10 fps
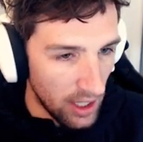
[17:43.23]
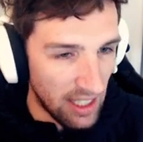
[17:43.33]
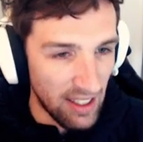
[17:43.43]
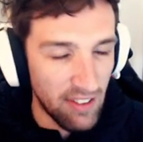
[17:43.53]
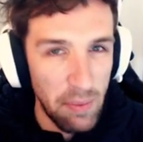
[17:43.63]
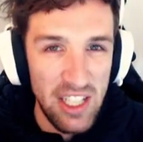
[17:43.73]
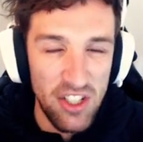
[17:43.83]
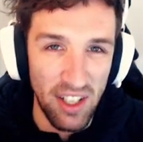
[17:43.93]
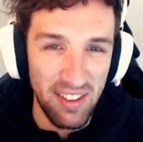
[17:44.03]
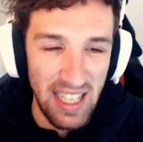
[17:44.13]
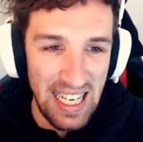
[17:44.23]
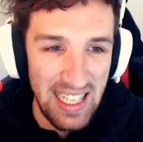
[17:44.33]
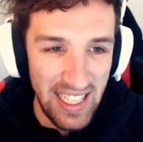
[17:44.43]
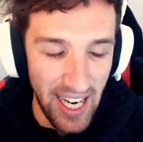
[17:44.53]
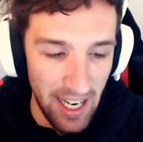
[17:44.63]
doesn't have to be just
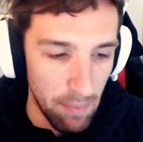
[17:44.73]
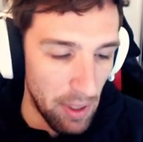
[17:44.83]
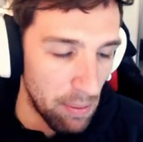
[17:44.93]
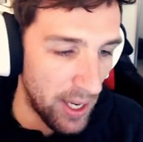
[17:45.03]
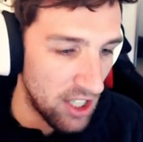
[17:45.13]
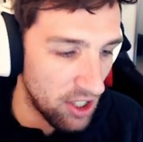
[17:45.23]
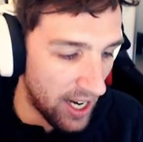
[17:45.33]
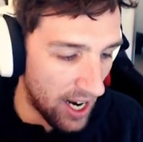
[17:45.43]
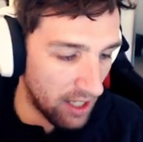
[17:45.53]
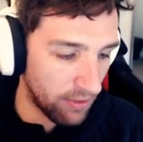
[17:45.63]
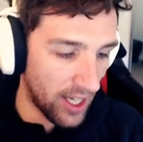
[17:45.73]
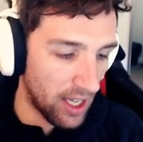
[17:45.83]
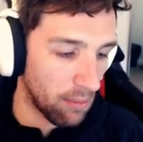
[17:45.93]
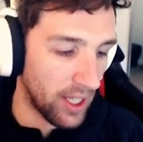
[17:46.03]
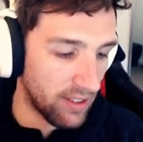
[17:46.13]
in game. Be patient out of
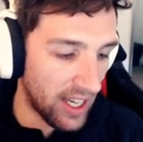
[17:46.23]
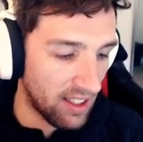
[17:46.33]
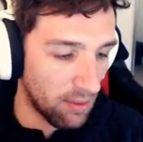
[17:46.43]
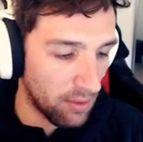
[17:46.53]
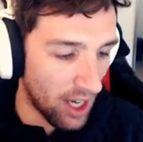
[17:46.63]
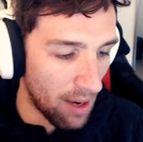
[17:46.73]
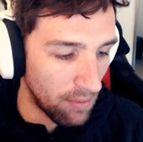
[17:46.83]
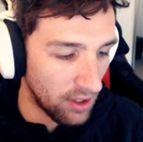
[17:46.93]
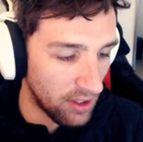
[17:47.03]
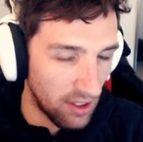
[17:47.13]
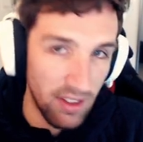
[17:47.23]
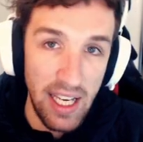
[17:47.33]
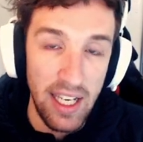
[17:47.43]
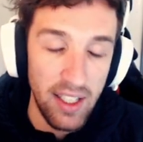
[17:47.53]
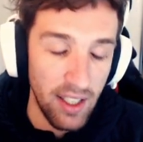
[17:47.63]
game. Like take some time to just
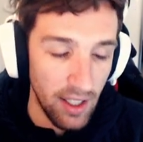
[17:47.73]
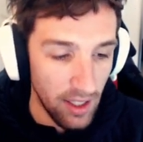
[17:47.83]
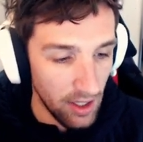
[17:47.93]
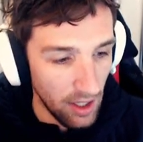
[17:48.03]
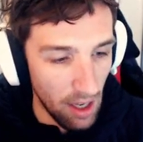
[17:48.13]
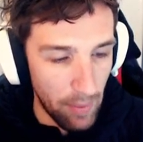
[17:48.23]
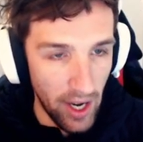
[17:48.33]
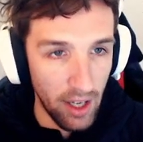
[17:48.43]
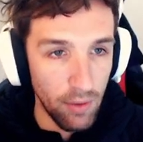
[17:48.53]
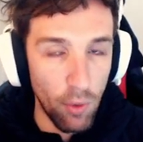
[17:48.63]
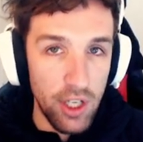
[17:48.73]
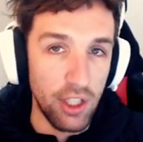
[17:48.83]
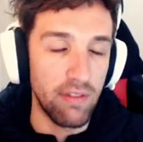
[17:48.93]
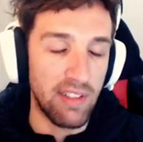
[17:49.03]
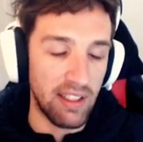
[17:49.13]
think about what you
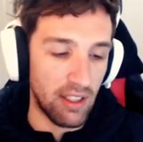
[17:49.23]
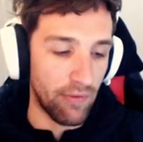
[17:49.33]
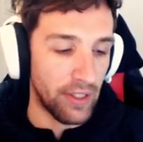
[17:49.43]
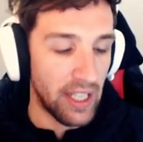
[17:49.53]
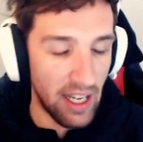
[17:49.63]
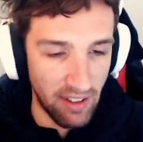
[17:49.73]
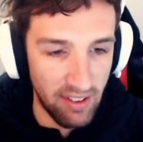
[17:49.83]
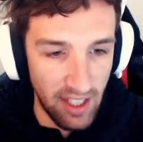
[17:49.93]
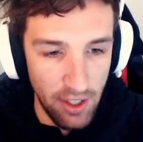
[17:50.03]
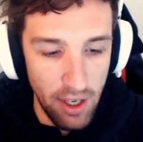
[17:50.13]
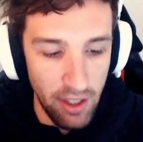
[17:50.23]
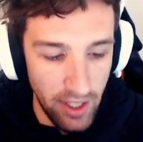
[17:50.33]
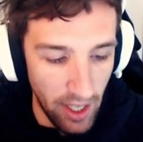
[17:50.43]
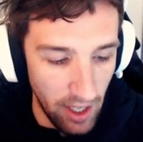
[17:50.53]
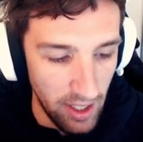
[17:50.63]
could have done differently as I said
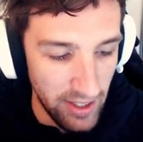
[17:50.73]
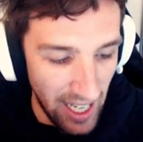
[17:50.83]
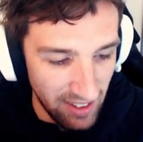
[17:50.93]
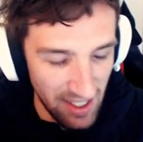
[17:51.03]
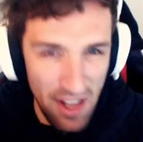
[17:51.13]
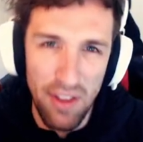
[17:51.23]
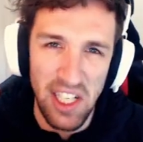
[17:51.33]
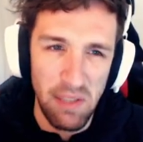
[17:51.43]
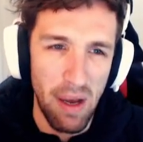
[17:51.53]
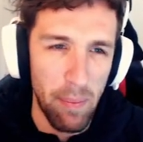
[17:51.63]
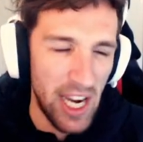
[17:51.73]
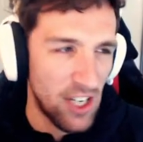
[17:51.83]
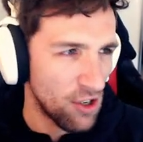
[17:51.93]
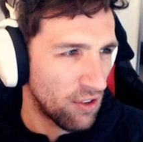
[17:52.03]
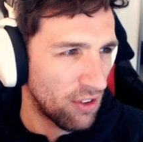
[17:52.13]
earlier. That's another thing about
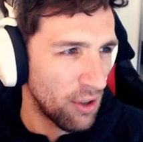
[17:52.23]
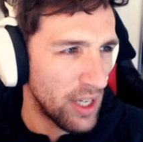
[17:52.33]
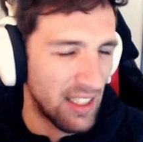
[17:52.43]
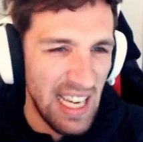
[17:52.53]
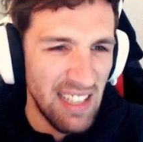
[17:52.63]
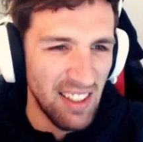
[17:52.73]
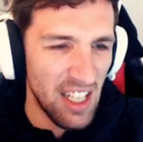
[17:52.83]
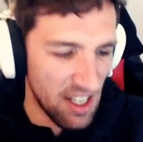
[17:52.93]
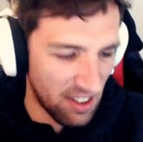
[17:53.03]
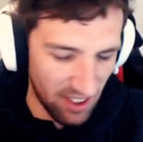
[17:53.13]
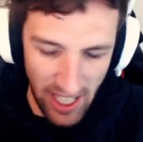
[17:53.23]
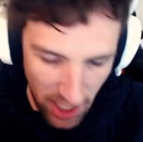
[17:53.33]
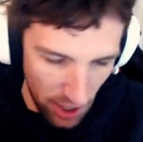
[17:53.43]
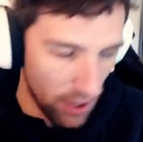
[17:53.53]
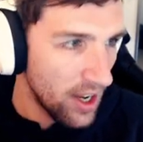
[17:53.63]
patience too. It's easy to just
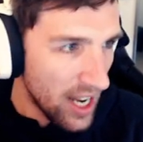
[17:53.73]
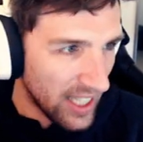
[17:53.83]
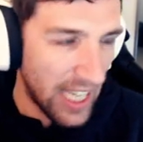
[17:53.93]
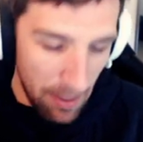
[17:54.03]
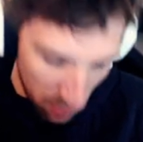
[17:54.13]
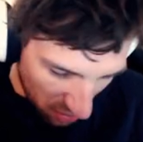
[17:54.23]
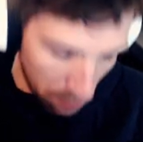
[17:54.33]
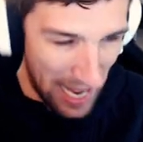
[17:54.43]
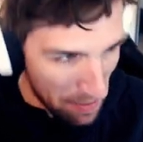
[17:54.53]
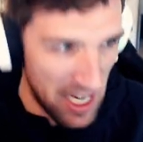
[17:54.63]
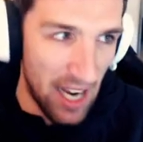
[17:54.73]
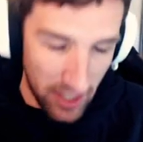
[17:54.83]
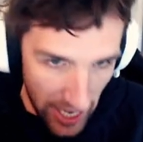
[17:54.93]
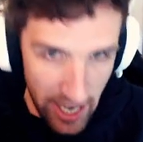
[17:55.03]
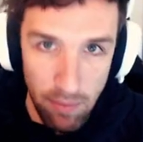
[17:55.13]
like, you know, keep spamming
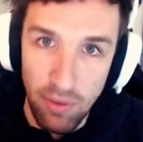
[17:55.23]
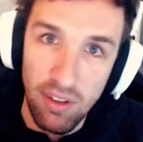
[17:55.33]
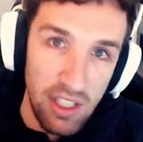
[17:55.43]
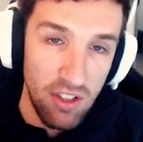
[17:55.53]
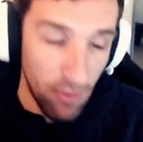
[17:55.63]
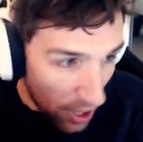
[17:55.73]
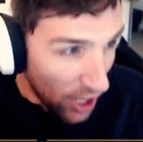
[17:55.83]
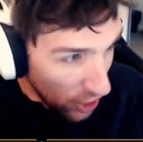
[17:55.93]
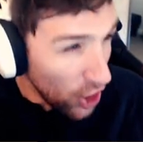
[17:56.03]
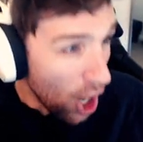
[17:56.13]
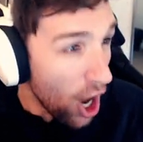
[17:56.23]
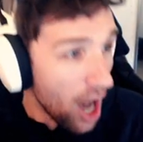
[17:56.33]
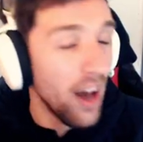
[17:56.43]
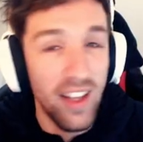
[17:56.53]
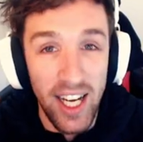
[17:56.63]
out games and just fucking
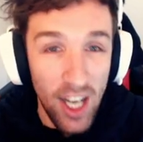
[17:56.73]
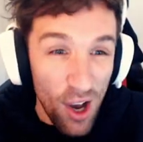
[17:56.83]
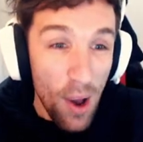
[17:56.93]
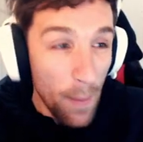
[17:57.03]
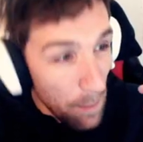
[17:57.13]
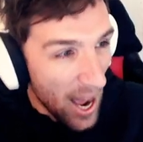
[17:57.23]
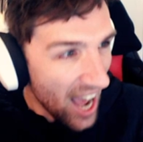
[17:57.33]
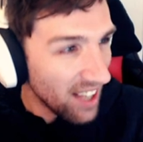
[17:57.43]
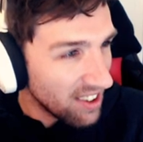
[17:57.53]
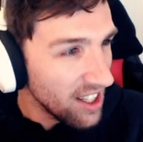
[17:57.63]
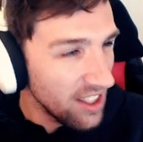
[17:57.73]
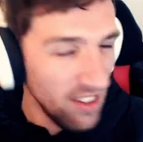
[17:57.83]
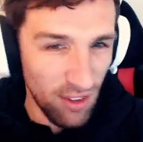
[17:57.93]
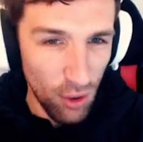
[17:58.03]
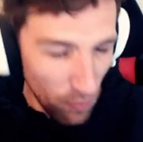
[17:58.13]
ah like
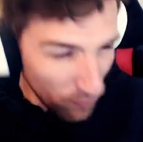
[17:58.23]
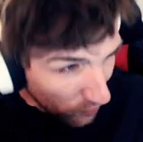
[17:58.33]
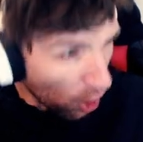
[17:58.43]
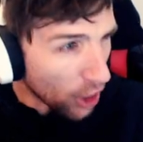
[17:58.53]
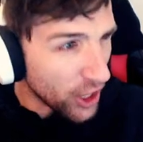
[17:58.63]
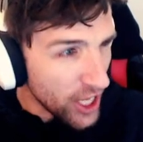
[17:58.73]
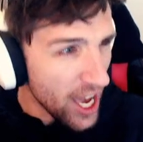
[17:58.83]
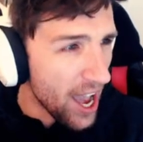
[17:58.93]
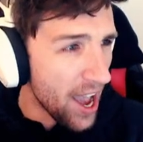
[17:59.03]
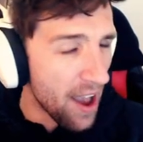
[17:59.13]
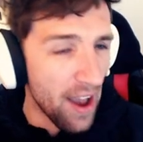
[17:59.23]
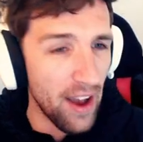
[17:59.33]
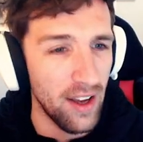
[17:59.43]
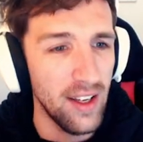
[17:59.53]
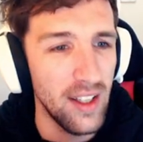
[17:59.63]
masters. Fuck yeah.
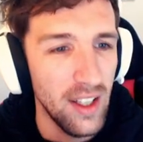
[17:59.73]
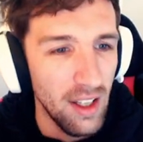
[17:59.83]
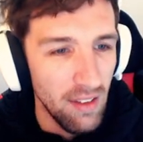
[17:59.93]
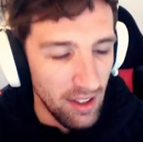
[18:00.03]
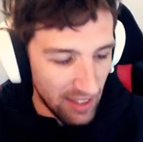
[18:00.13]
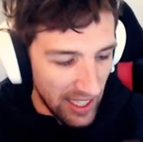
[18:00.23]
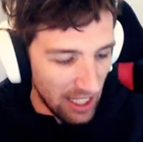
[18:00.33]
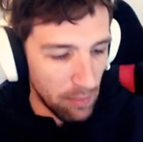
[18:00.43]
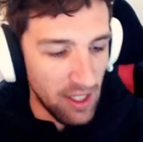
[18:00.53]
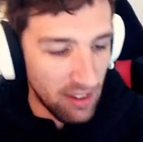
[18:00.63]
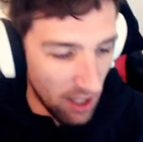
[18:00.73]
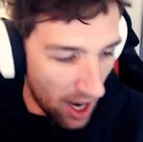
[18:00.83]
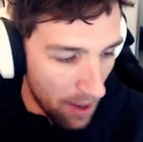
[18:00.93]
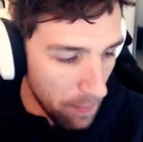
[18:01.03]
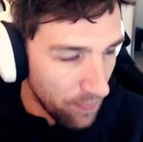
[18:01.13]
Take a bit of
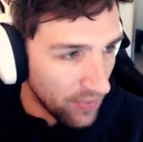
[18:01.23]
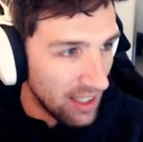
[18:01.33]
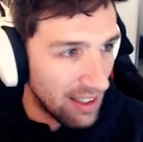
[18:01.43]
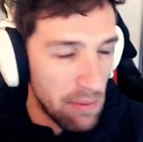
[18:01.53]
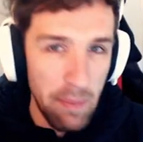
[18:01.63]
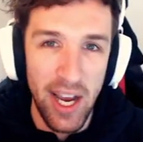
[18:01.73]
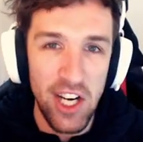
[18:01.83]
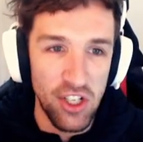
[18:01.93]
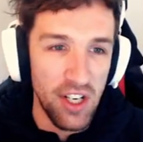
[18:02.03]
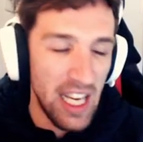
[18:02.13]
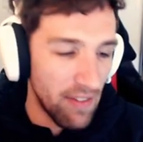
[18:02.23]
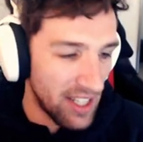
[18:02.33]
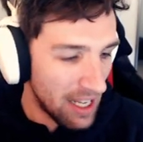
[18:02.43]
time to be patient even